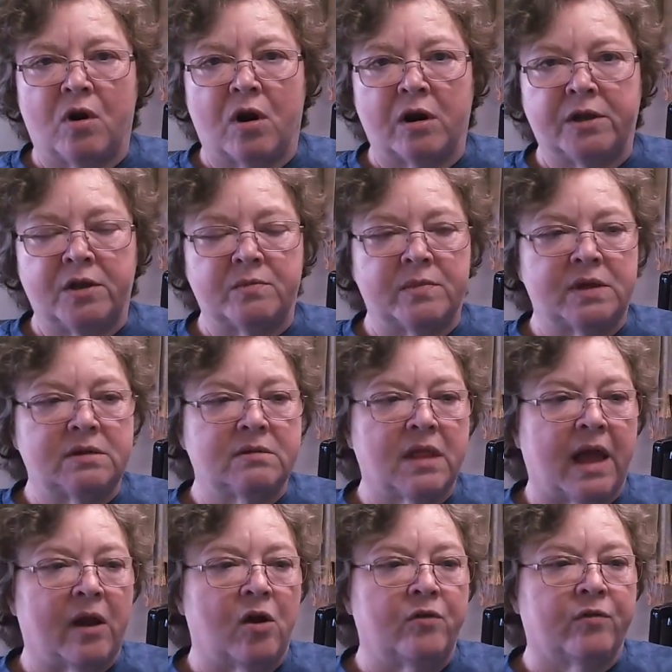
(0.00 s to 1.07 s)
argument
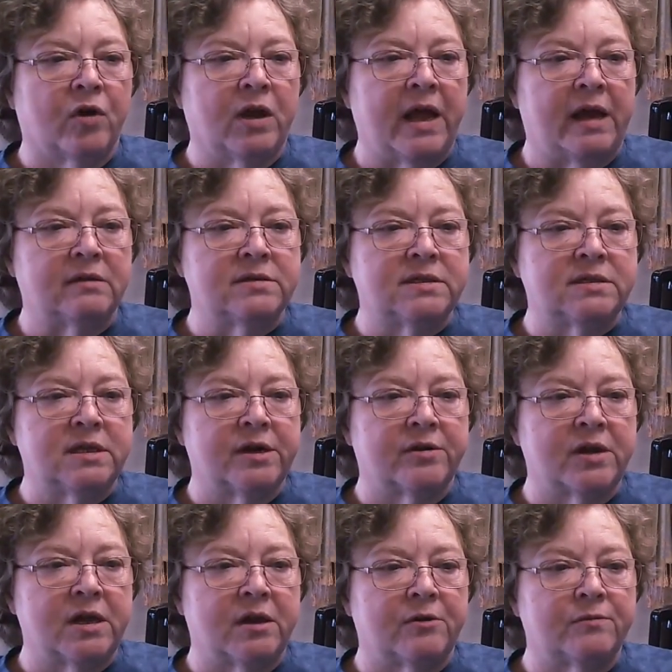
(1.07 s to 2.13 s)
like over a loud
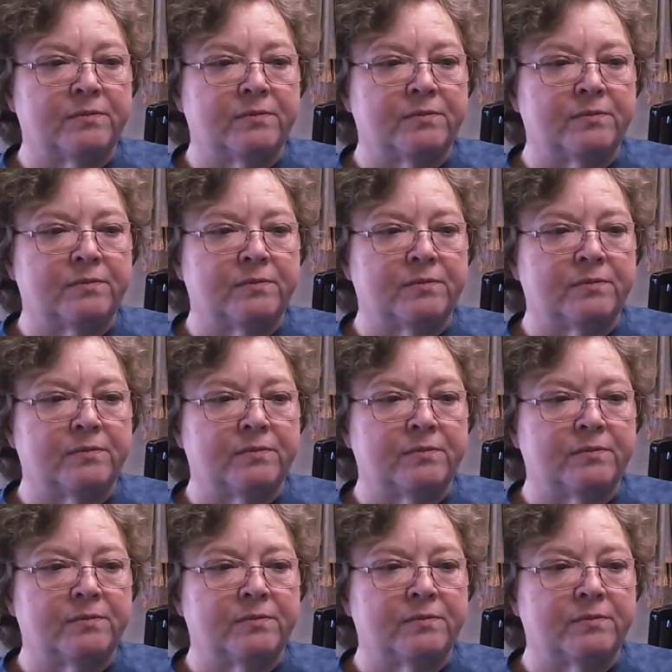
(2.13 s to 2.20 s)
stereo.